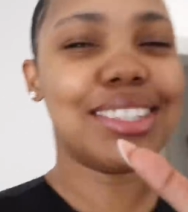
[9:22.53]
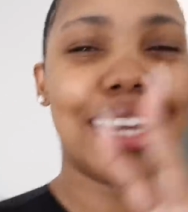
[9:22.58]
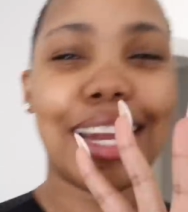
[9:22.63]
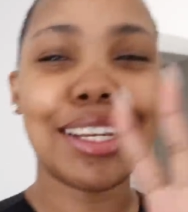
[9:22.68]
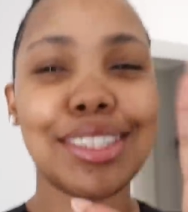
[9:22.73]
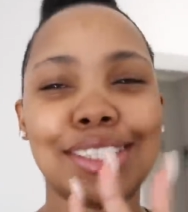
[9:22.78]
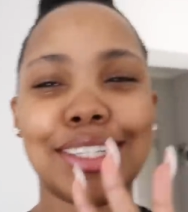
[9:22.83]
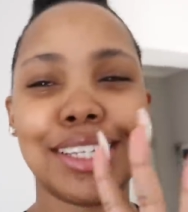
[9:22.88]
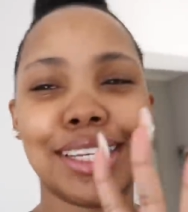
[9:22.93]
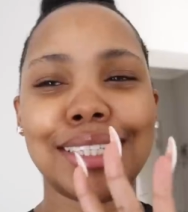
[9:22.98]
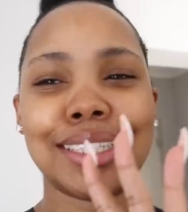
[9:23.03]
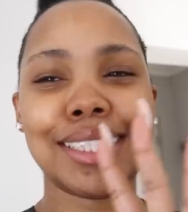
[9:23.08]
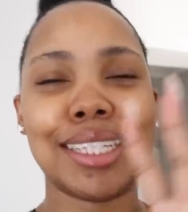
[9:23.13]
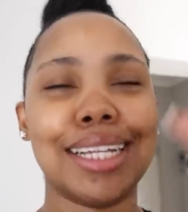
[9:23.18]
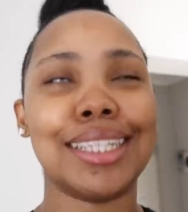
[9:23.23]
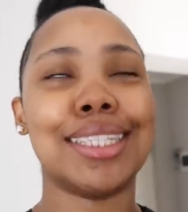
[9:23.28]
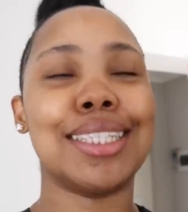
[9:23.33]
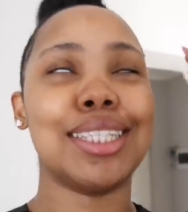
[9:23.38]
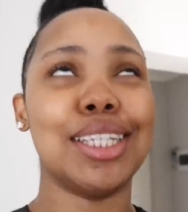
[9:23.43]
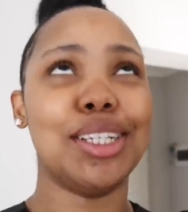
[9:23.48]
Today's just,
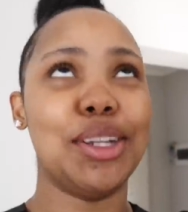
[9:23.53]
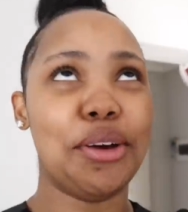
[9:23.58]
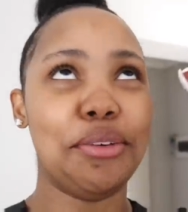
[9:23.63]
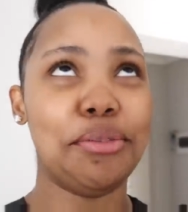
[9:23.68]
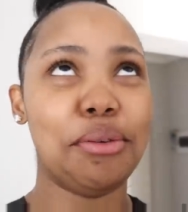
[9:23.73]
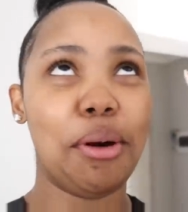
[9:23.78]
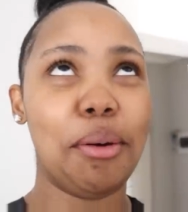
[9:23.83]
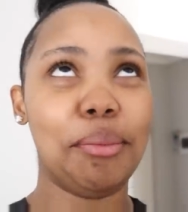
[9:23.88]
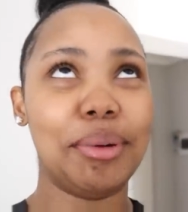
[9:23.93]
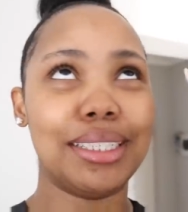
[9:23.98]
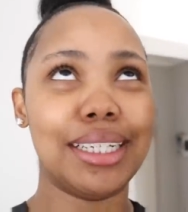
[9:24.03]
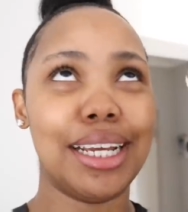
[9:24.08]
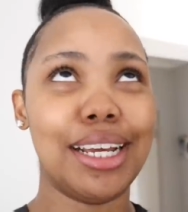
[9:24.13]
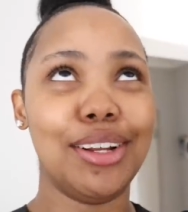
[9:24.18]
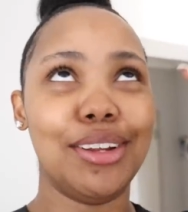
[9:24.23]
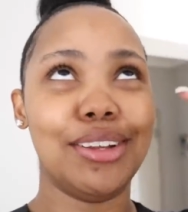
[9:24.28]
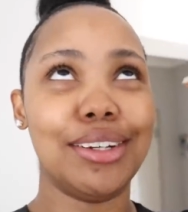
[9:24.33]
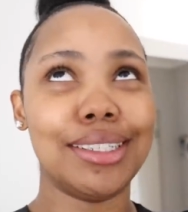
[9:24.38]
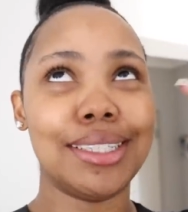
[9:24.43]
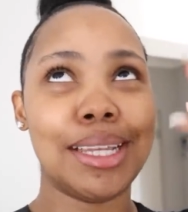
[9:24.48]
it's an overwhelming day.
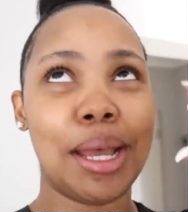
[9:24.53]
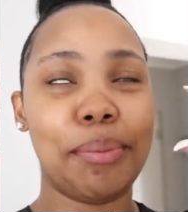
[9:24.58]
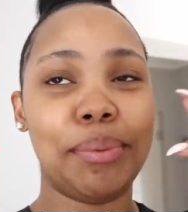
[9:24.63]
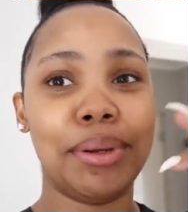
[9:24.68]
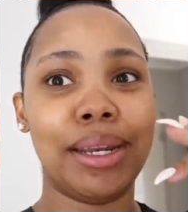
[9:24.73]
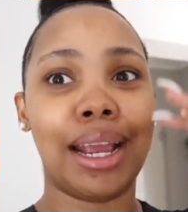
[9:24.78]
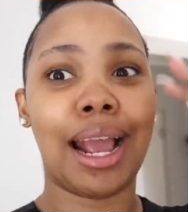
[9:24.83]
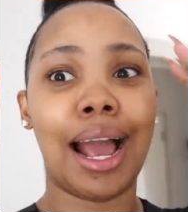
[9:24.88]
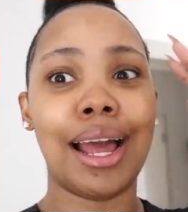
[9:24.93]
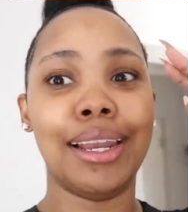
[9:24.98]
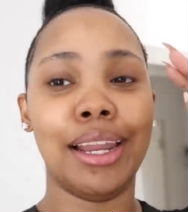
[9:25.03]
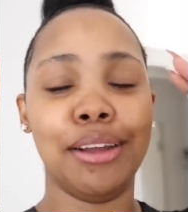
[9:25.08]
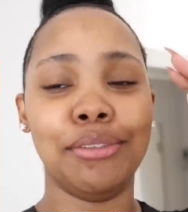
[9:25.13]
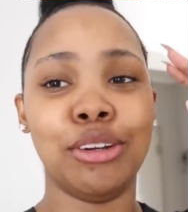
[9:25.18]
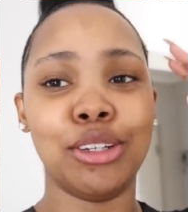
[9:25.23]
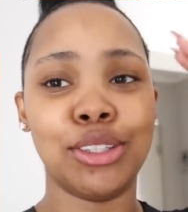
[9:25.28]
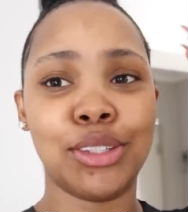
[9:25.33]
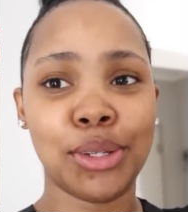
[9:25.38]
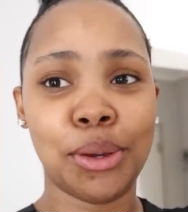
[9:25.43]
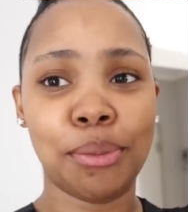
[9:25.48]
A lot is happening. I love
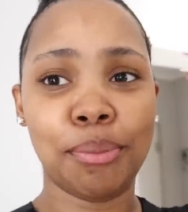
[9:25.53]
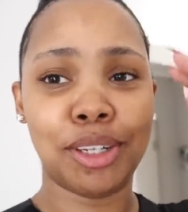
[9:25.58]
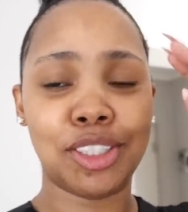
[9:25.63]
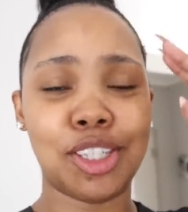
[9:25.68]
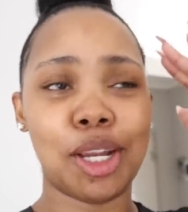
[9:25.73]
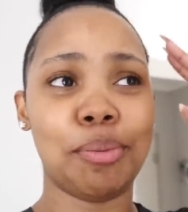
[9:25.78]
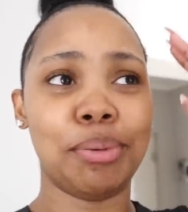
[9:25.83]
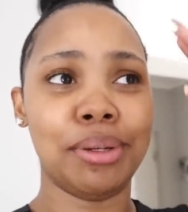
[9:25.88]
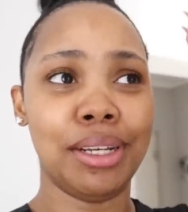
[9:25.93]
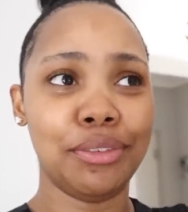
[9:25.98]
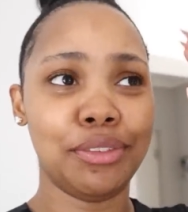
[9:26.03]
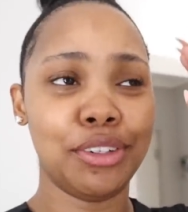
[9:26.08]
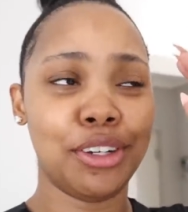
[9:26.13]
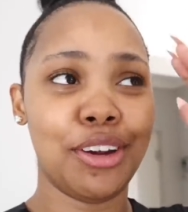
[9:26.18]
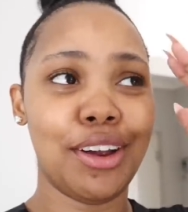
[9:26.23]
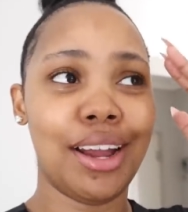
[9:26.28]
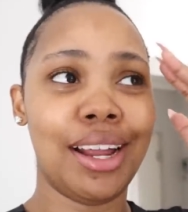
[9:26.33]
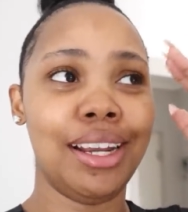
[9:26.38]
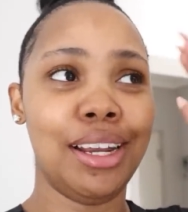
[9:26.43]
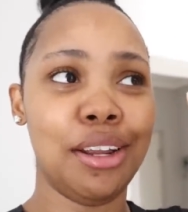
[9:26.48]
her so much. I believe in
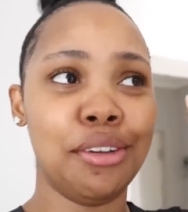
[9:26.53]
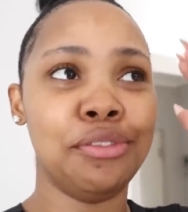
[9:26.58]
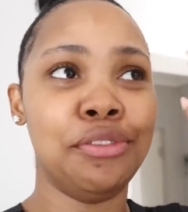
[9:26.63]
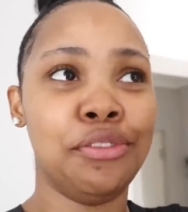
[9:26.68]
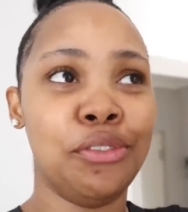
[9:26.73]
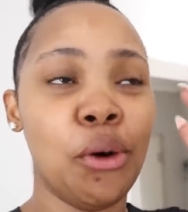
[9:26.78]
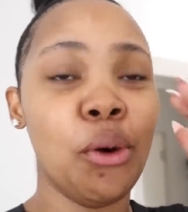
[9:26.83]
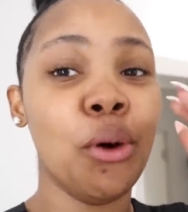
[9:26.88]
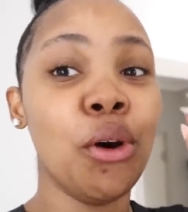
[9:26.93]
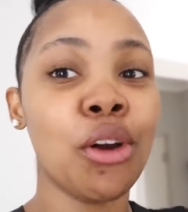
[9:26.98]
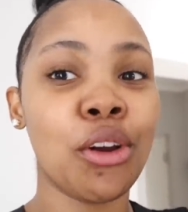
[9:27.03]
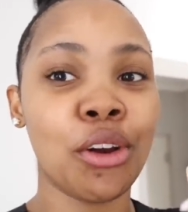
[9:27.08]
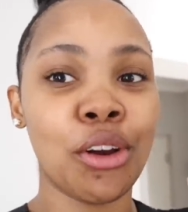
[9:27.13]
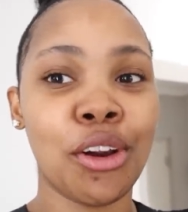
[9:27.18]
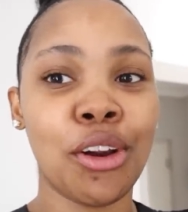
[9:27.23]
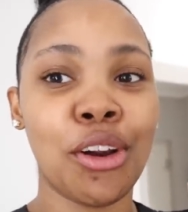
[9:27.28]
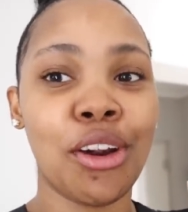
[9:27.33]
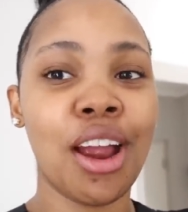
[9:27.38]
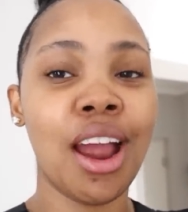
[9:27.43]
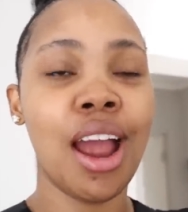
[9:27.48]
her. I live for
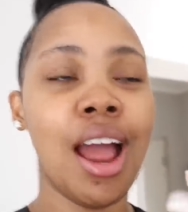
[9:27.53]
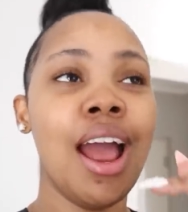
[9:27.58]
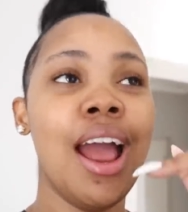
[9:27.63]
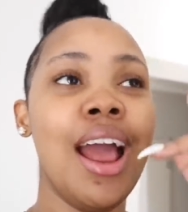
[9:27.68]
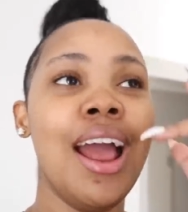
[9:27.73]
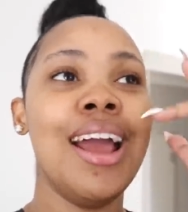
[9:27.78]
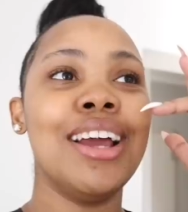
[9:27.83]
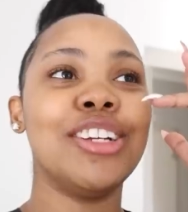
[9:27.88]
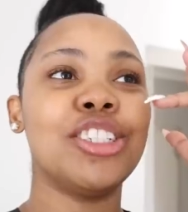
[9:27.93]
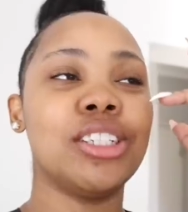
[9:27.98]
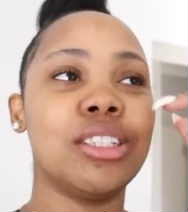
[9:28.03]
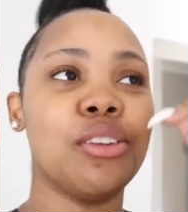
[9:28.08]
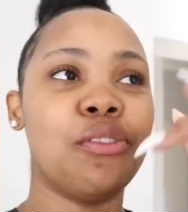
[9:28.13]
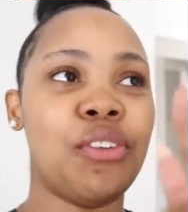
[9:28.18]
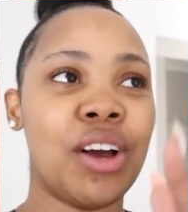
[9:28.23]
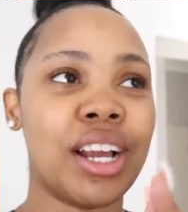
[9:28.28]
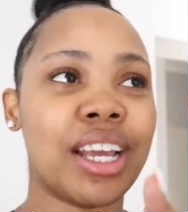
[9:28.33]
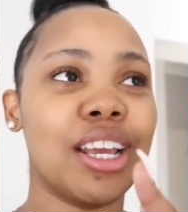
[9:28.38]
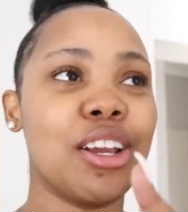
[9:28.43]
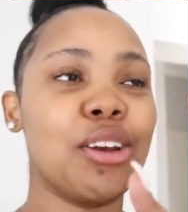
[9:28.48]
her. She's a
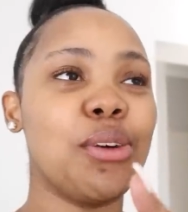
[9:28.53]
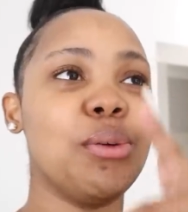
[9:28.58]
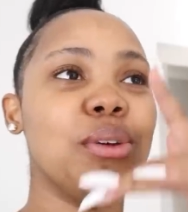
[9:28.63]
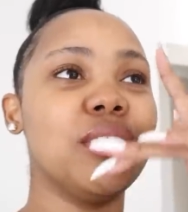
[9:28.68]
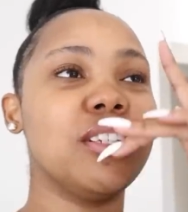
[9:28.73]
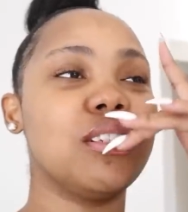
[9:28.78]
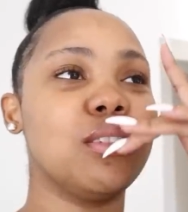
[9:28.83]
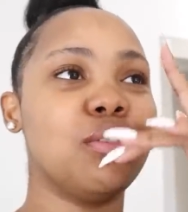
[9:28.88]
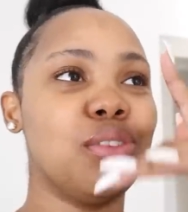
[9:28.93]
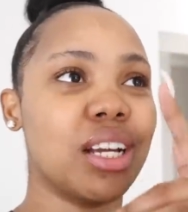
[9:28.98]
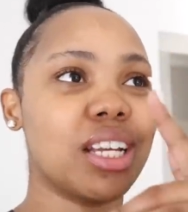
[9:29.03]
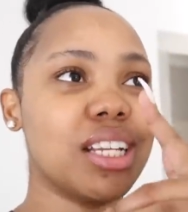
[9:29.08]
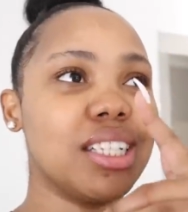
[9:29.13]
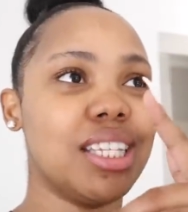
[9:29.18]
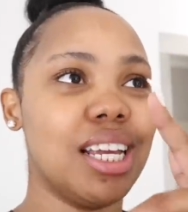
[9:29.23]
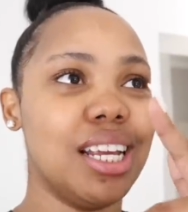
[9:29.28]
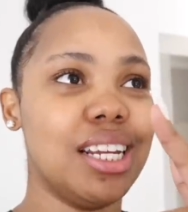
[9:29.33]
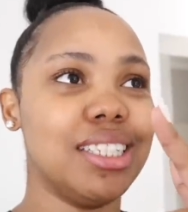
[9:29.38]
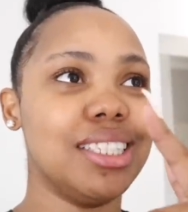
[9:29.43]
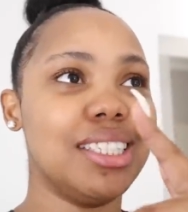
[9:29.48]
fucking queen. She's fucking
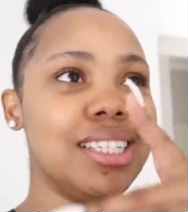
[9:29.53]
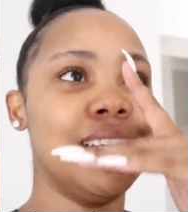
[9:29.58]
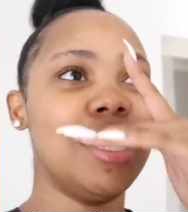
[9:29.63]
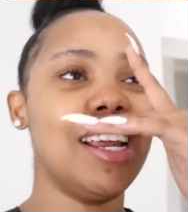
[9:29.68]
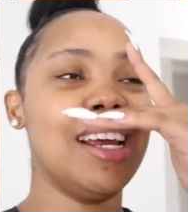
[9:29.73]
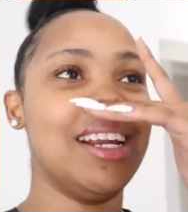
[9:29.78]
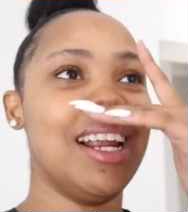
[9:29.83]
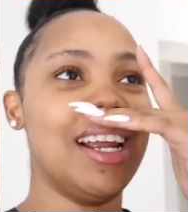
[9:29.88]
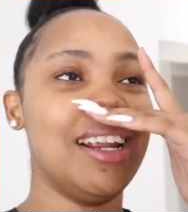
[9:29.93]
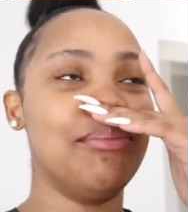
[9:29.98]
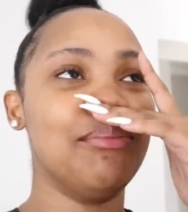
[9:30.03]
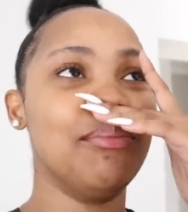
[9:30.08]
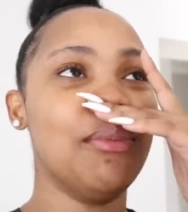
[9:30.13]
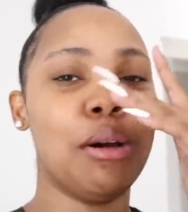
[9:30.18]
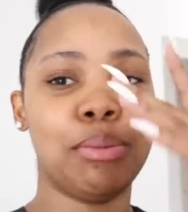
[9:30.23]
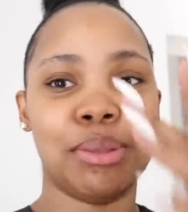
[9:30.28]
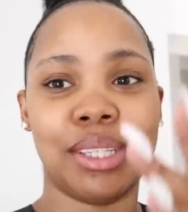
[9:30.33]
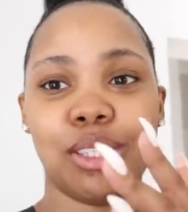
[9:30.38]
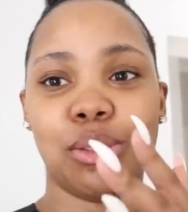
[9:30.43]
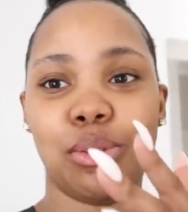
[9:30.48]
talented. And I'm
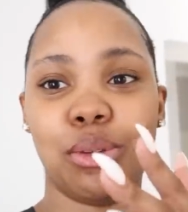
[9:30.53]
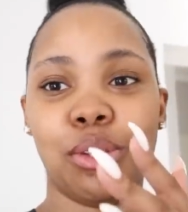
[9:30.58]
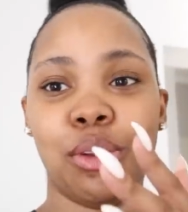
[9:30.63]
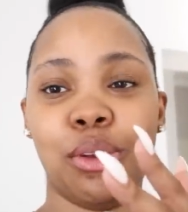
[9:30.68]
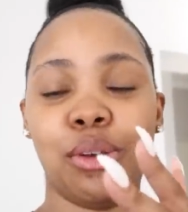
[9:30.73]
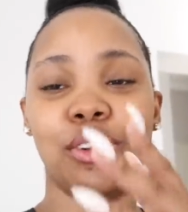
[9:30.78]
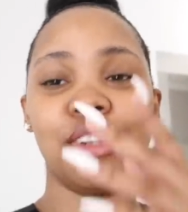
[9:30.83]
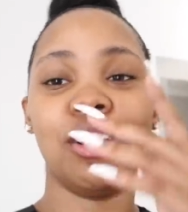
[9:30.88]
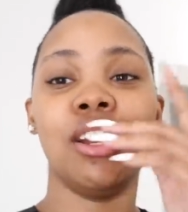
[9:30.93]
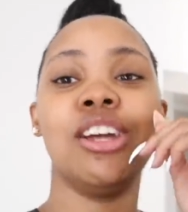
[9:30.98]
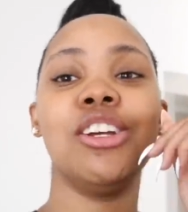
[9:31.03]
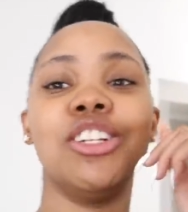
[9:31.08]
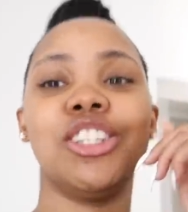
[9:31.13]
obsessed with her.